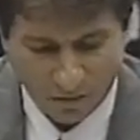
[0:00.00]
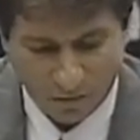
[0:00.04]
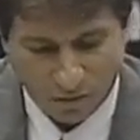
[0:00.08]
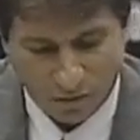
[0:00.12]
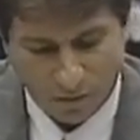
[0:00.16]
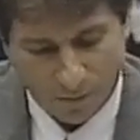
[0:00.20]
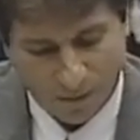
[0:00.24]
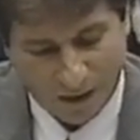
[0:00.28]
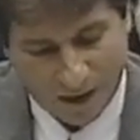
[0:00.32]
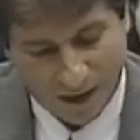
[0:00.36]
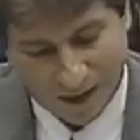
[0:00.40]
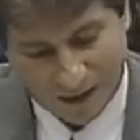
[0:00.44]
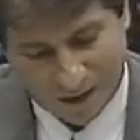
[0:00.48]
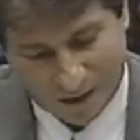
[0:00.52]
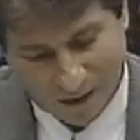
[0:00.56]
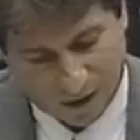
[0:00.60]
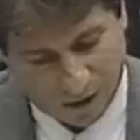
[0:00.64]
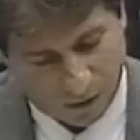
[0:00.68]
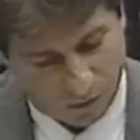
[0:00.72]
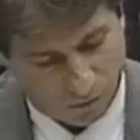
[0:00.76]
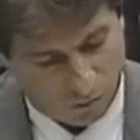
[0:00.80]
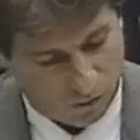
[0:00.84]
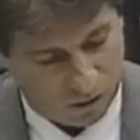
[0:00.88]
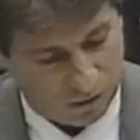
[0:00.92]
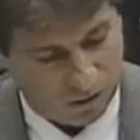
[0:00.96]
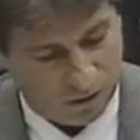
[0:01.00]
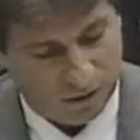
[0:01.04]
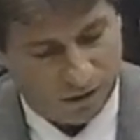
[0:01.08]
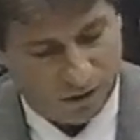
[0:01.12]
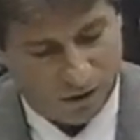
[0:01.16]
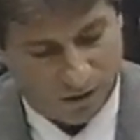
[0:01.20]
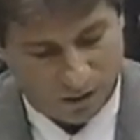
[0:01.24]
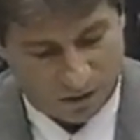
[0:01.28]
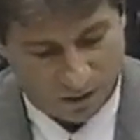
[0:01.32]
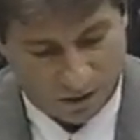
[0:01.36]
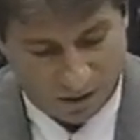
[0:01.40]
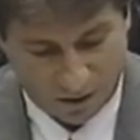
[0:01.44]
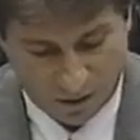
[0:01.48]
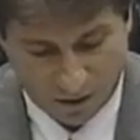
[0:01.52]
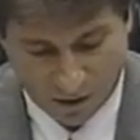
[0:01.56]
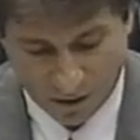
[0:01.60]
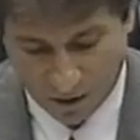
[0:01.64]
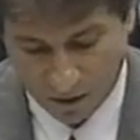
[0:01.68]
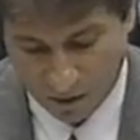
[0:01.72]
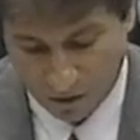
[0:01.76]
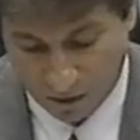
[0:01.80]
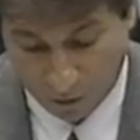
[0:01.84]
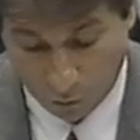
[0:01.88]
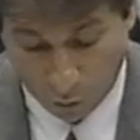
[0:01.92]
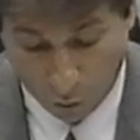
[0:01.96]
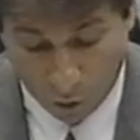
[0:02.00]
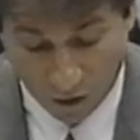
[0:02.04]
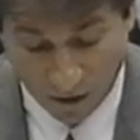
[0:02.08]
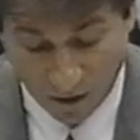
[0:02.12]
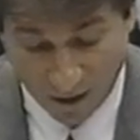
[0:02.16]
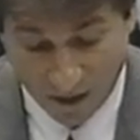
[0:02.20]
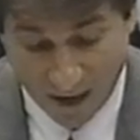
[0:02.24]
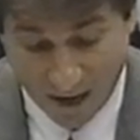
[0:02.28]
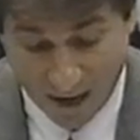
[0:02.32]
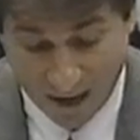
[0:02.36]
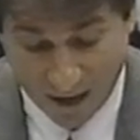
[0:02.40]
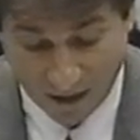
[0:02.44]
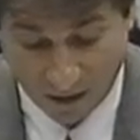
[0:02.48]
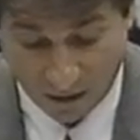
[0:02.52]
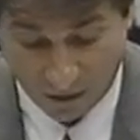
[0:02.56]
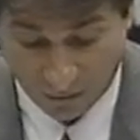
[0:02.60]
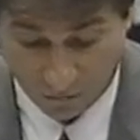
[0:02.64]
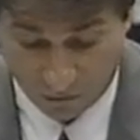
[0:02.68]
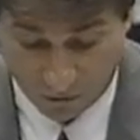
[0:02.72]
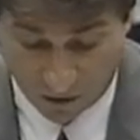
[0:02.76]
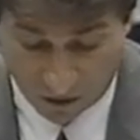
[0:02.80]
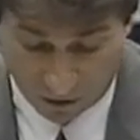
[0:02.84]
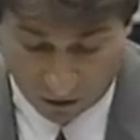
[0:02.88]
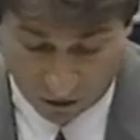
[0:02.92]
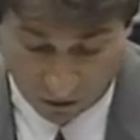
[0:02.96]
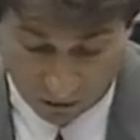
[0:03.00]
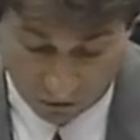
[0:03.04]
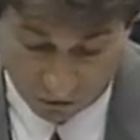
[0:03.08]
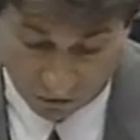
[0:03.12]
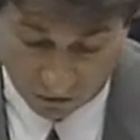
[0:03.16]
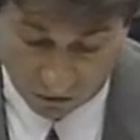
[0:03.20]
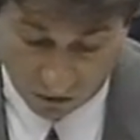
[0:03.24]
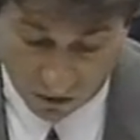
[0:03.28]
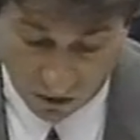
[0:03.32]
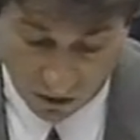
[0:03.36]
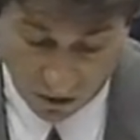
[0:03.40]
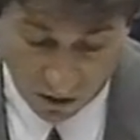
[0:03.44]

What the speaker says: from that, and I don't really think that one can, in fairness,